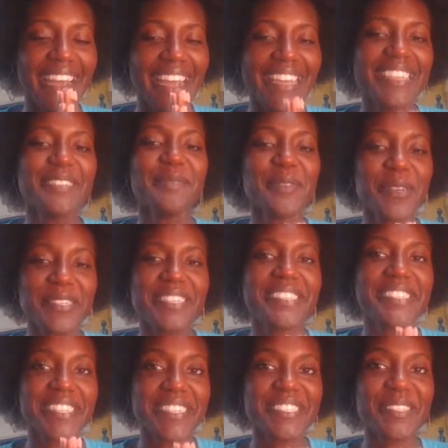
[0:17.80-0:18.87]
I'm going
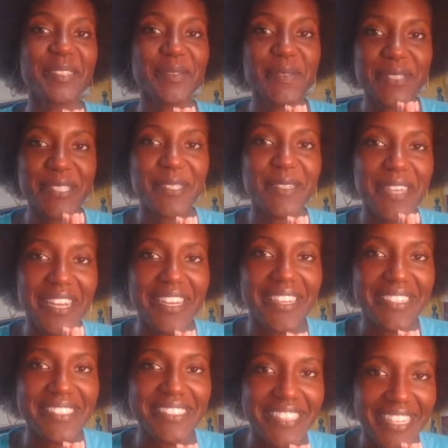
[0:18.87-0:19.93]
to share something with you
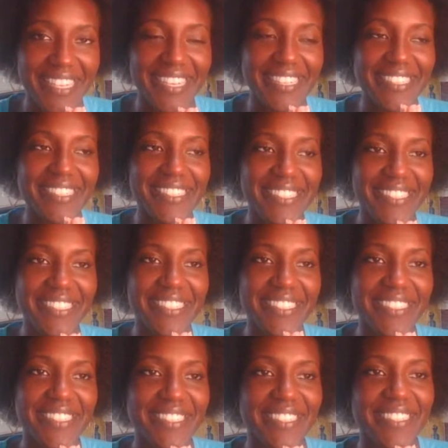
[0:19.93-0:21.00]
guys that
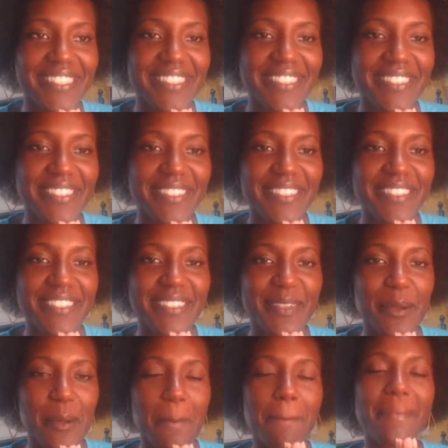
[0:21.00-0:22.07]

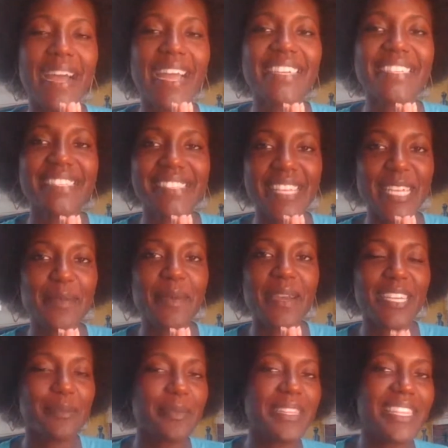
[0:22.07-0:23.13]
might seem
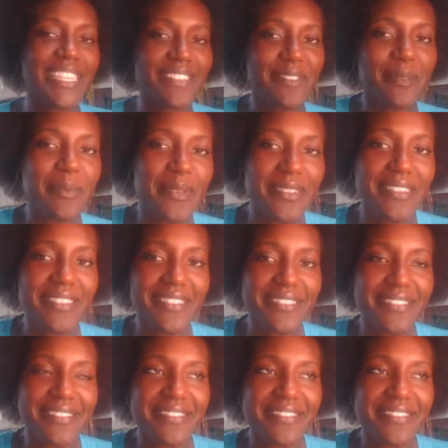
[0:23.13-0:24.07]
unbelievable,